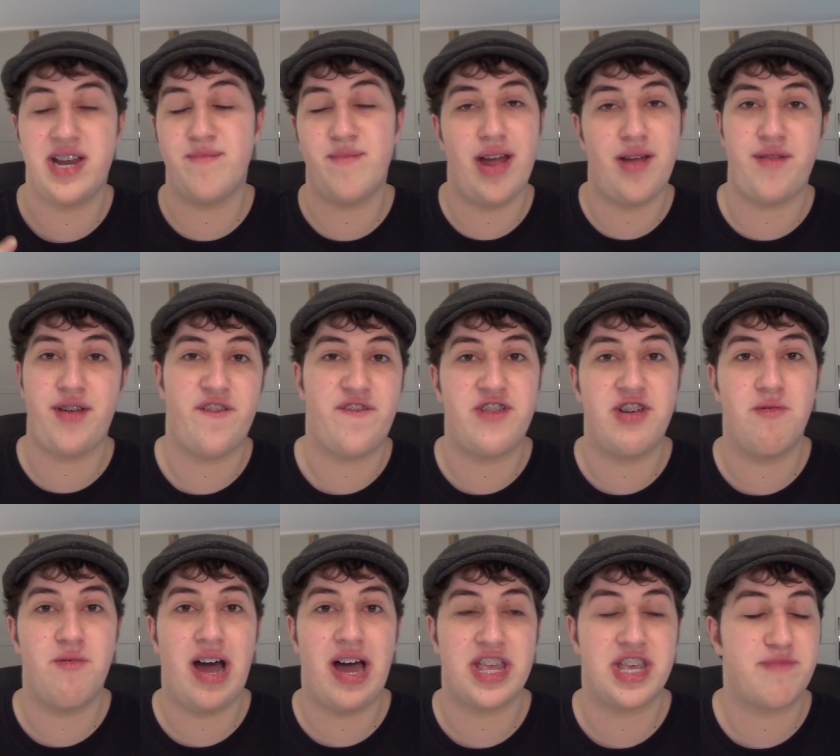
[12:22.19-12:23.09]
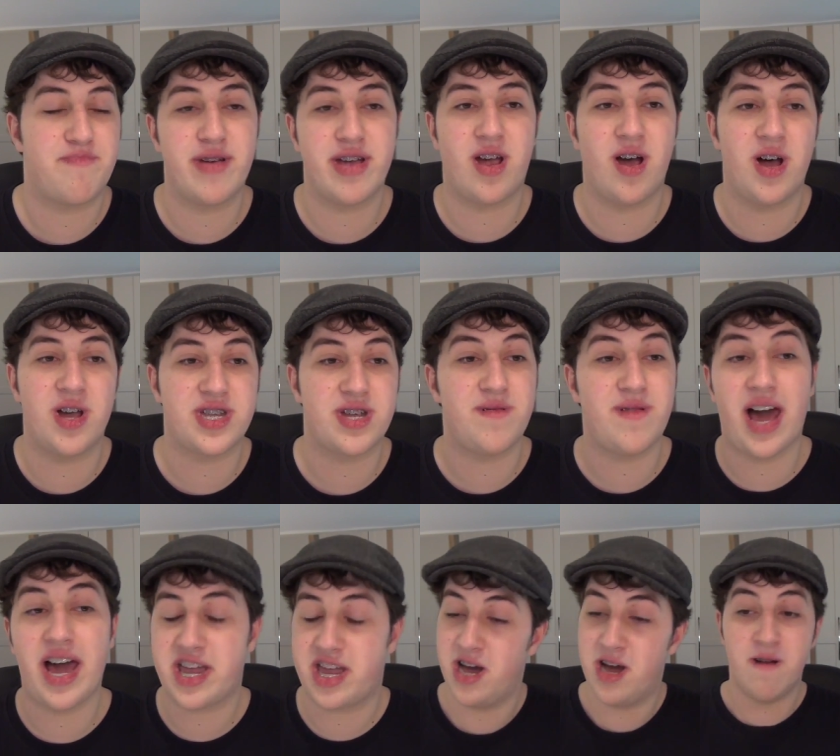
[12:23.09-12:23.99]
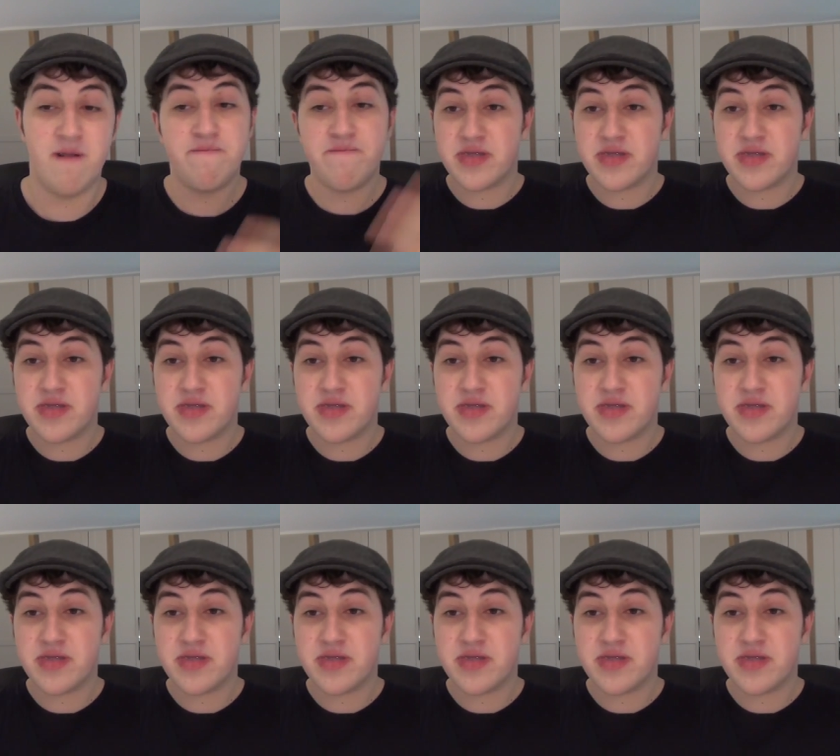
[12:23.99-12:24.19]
and maybe a few others, because I was like,